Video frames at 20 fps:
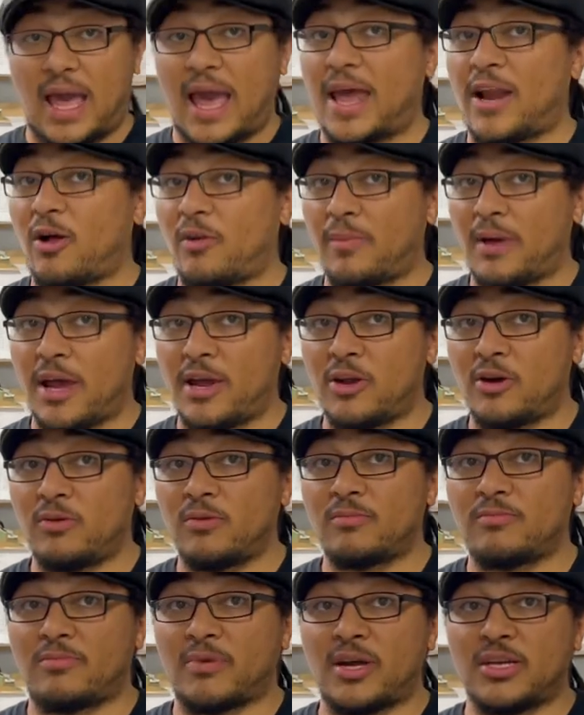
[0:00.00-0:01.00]
head
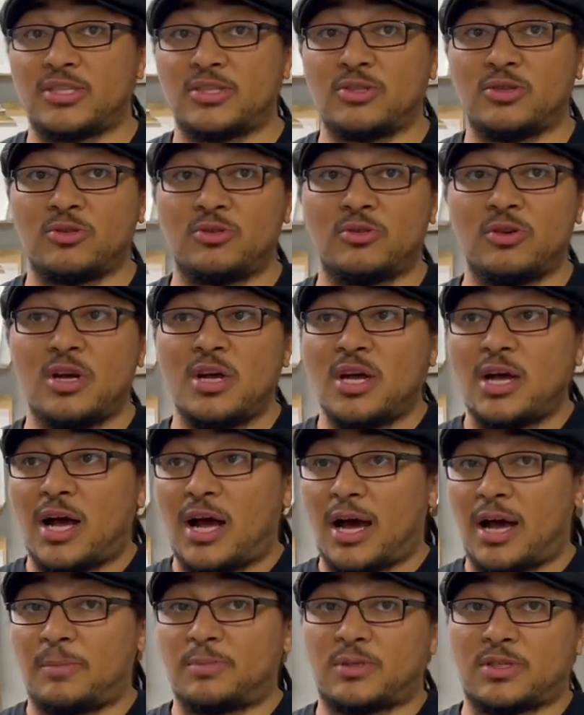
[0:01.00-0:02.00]
albino, bred to
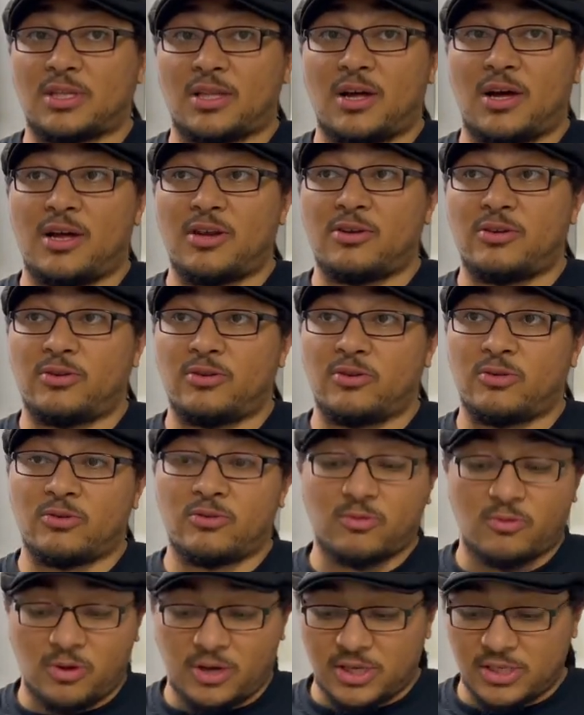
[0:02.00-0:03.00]
Upsilon, who
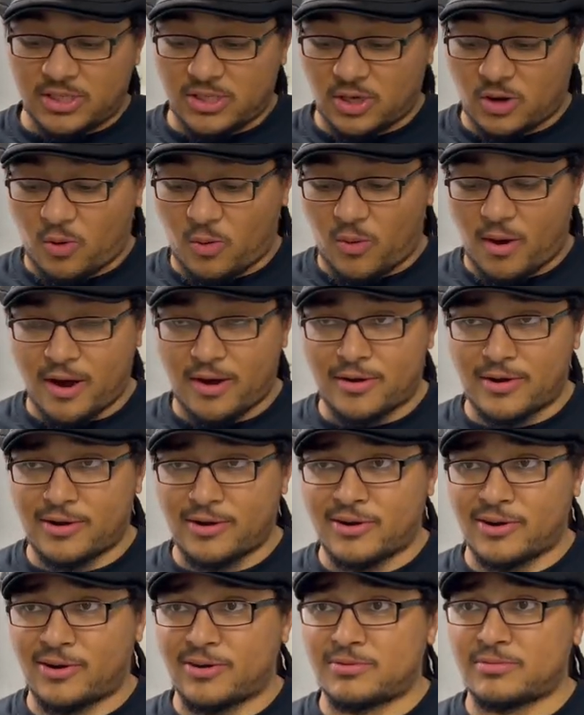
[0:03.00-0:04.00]
was acquired
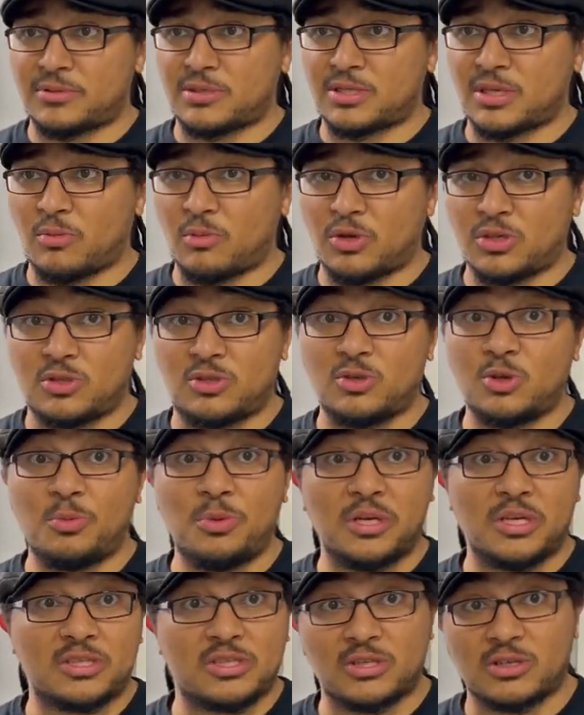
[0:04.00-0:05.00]
under somewhat
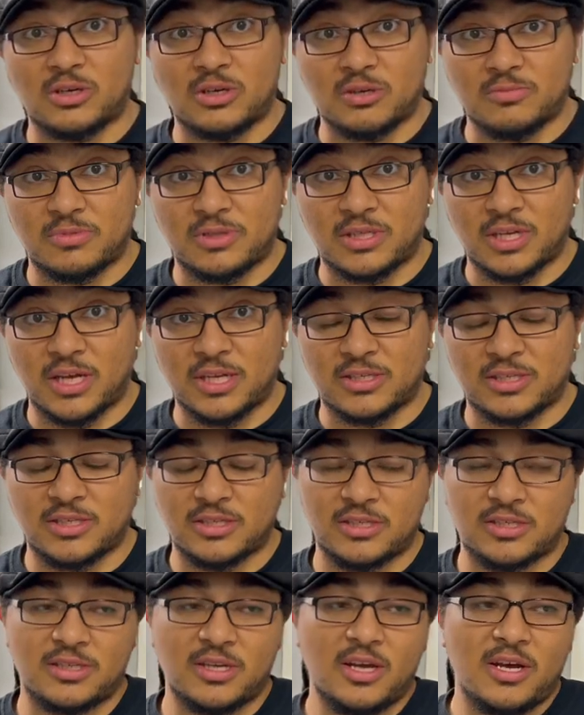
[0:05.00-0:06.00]
dubious
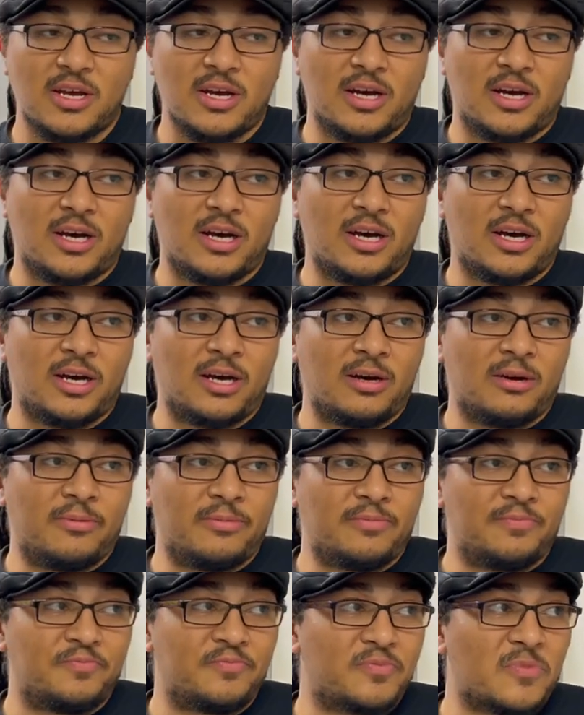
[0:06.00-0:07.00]
circumstances.
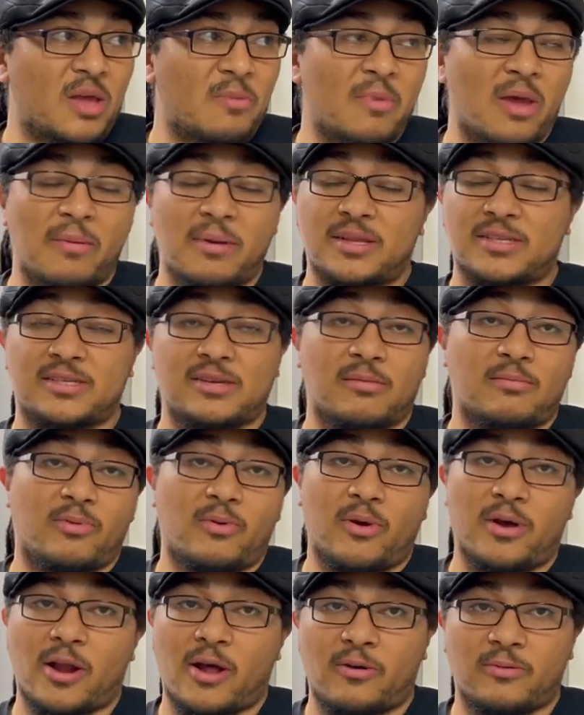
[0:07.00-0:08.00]
Um, and maybe at some
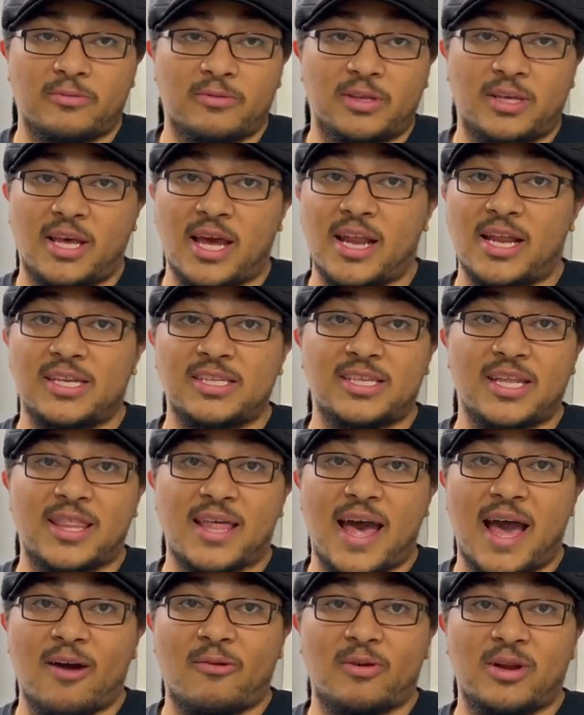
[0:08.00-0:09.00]
point I'll get into
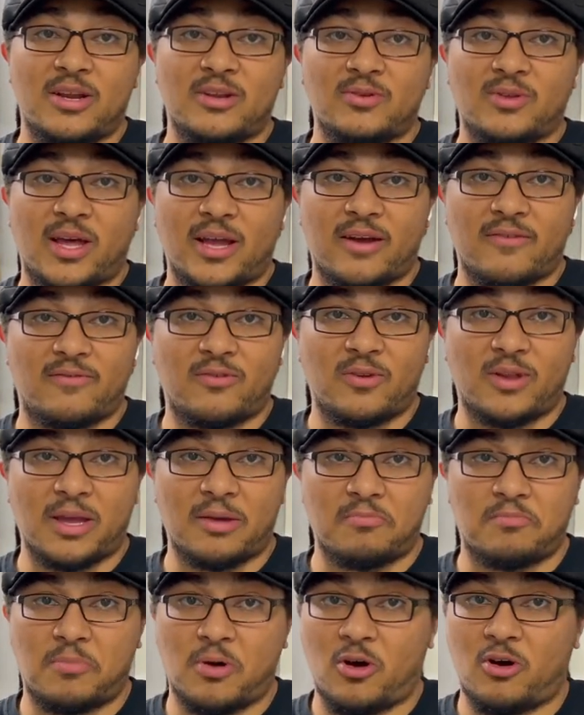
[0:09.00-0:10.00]
that when I do like a full
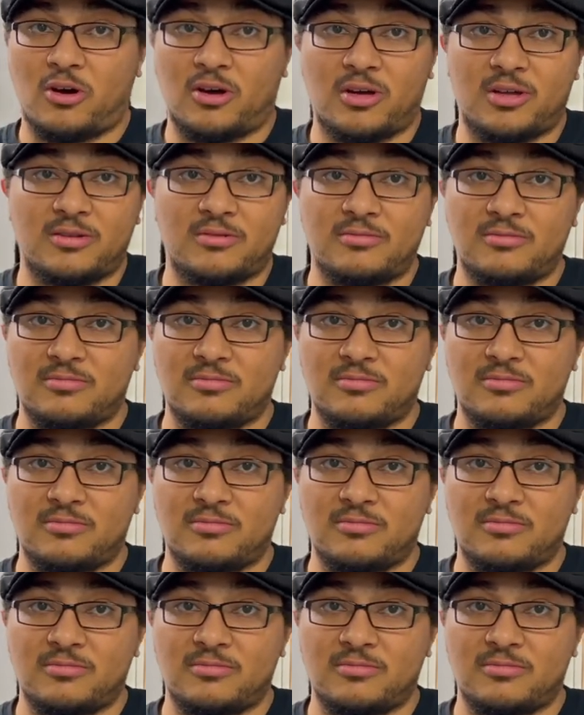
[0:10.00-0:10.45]
like boa,